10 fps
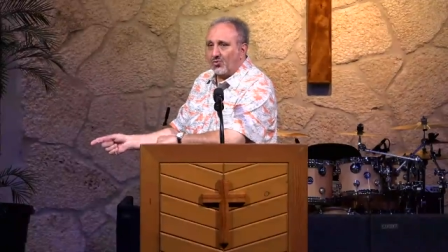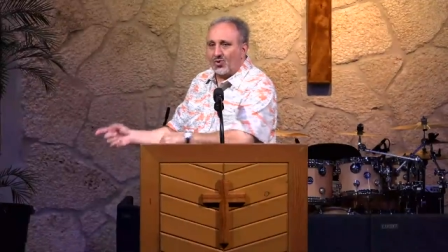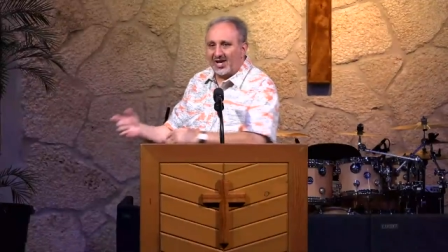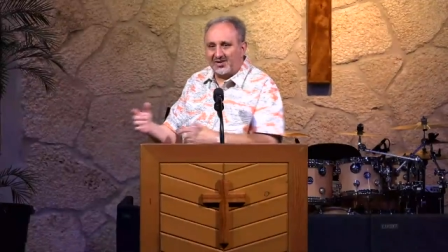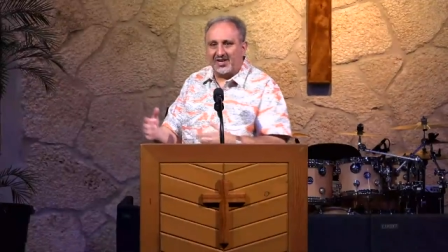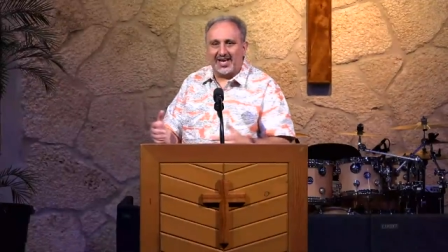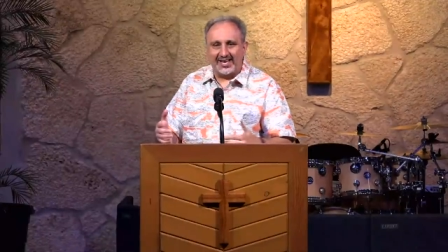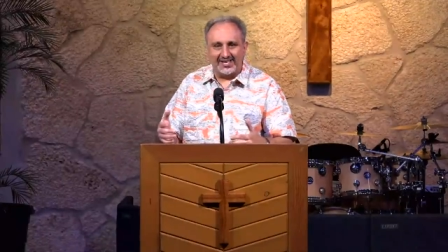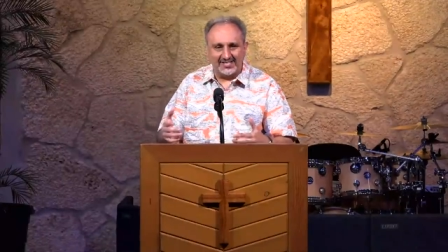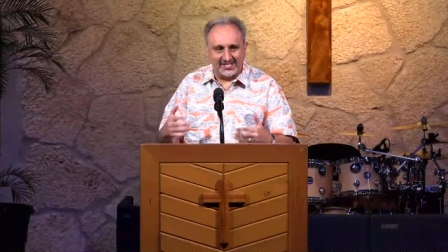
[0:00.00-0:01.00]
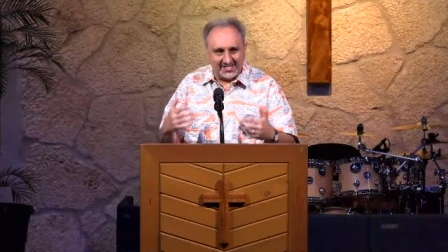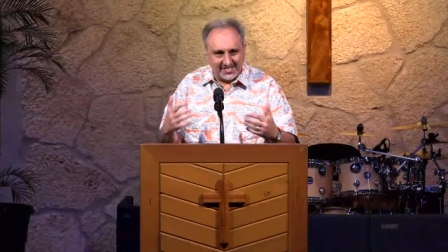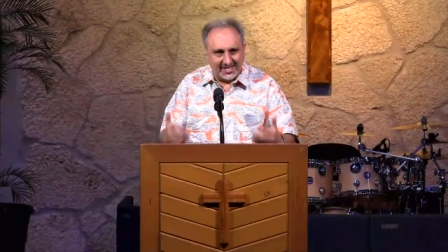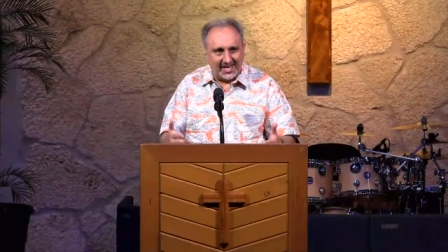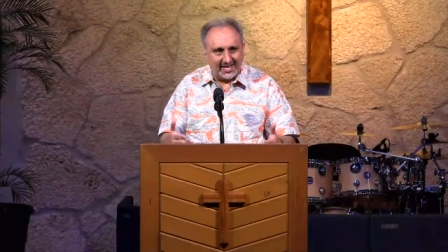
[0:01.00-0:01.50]
why don't I
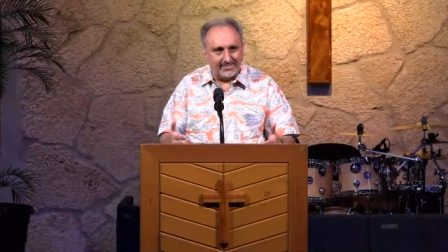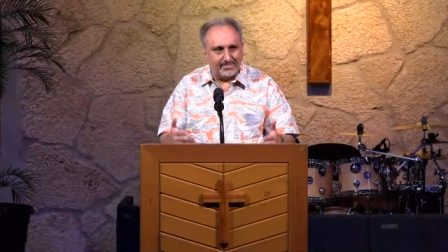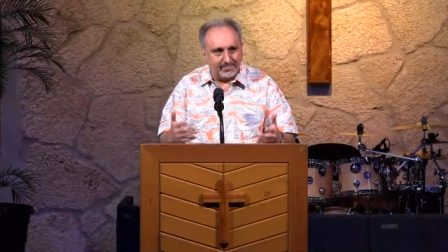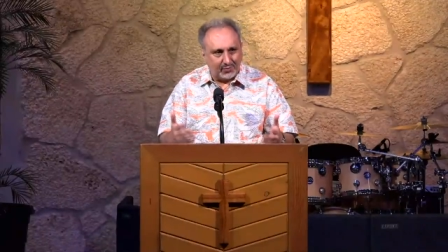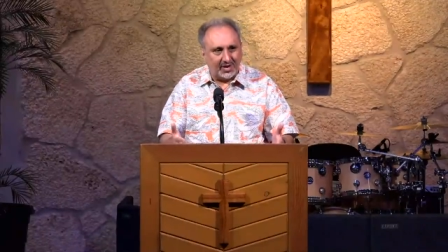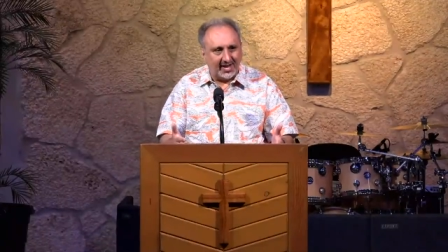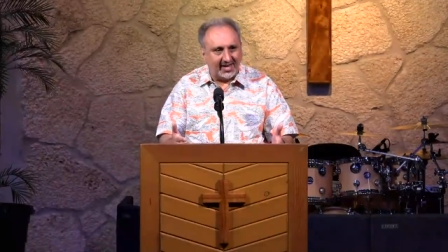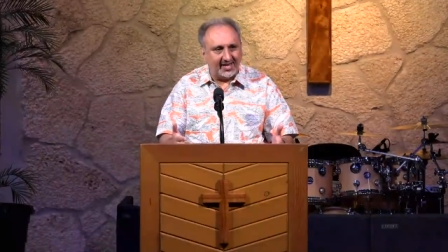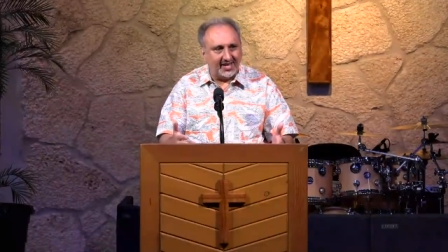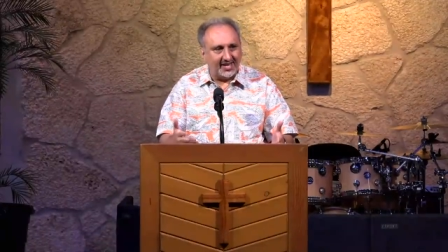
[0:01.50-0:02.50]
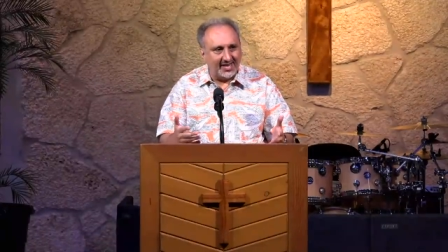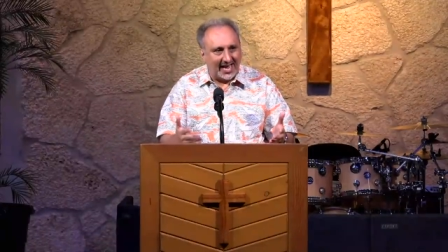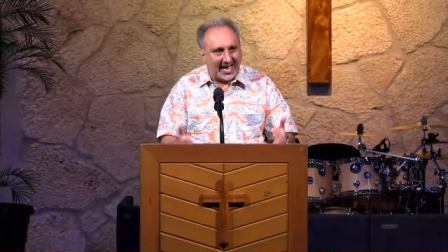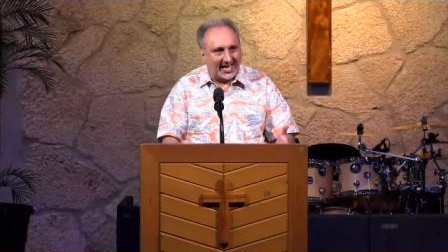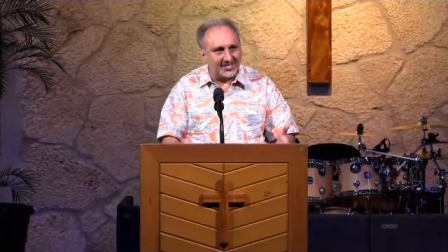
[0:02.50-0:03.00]
instead pray
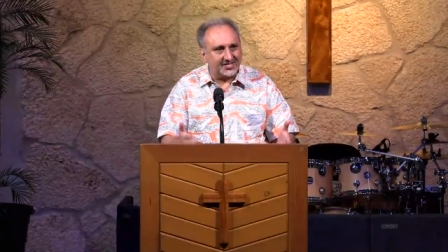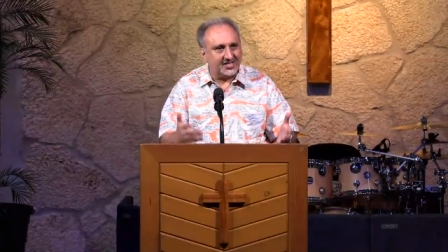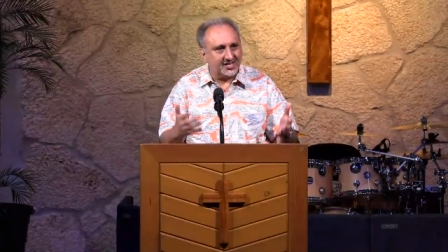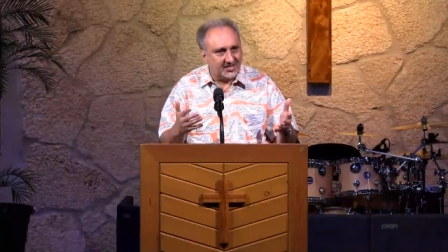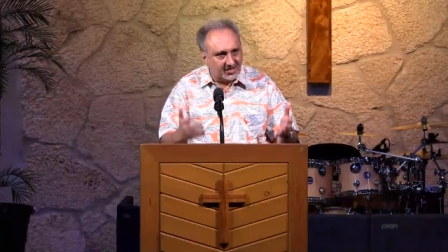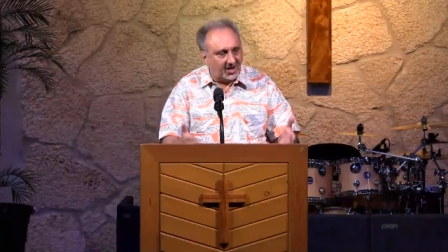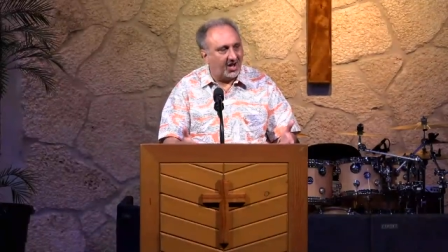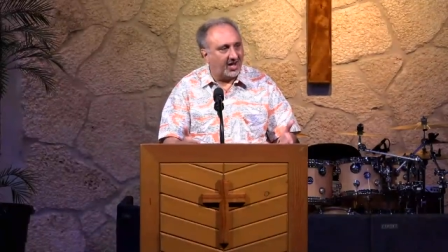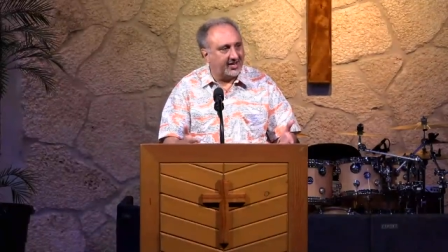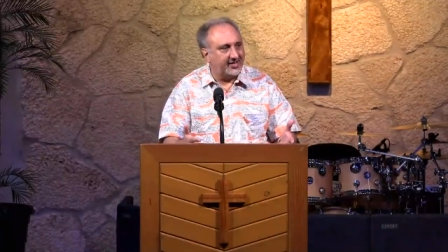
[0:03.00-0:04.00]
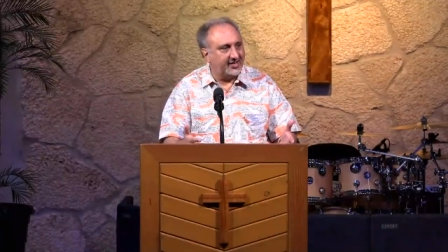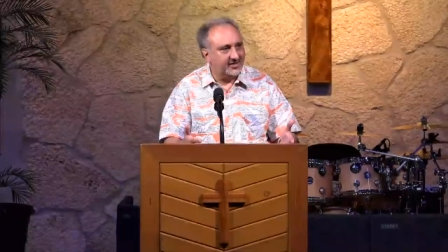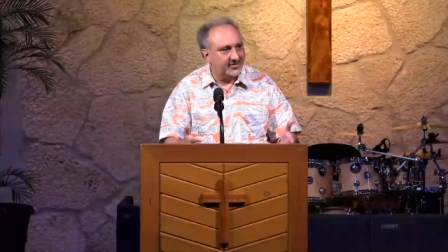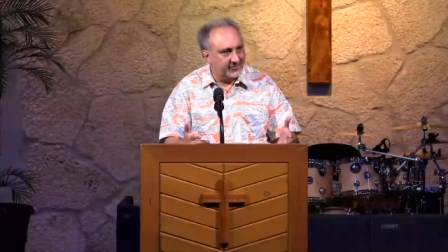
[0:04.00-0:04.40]
and ask God